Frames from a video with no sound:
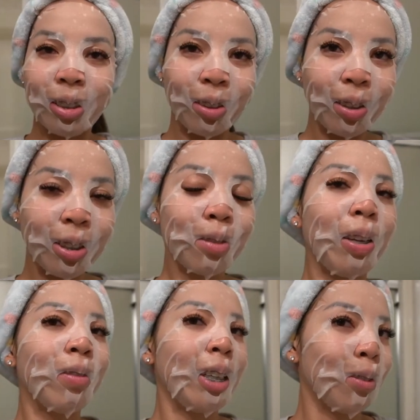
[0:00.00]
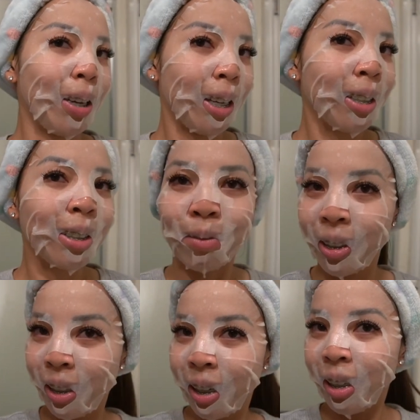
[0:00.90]
So this is my face mask.
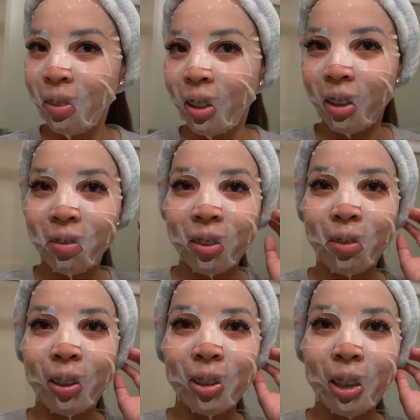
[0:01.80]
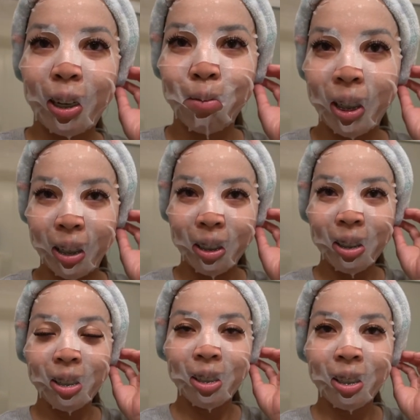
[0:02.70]
I'm gonna leave it on for about 10
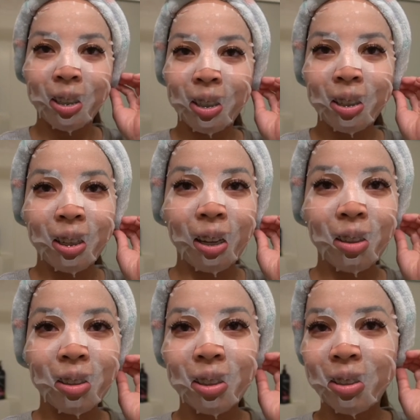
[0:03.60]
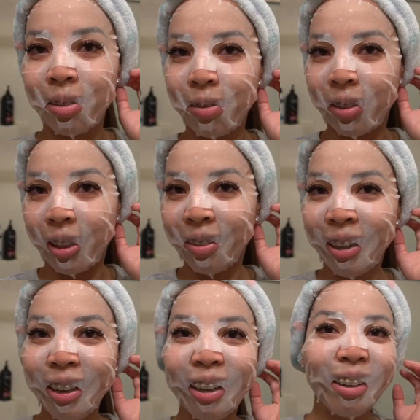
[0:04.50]
minutes. I look so funny
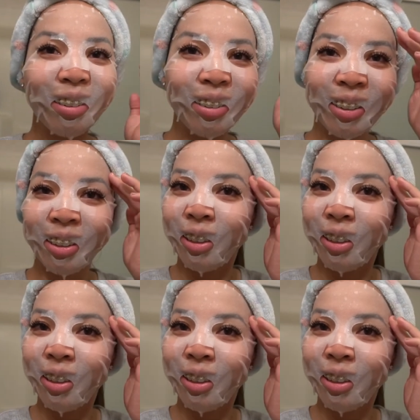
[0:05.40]
right now.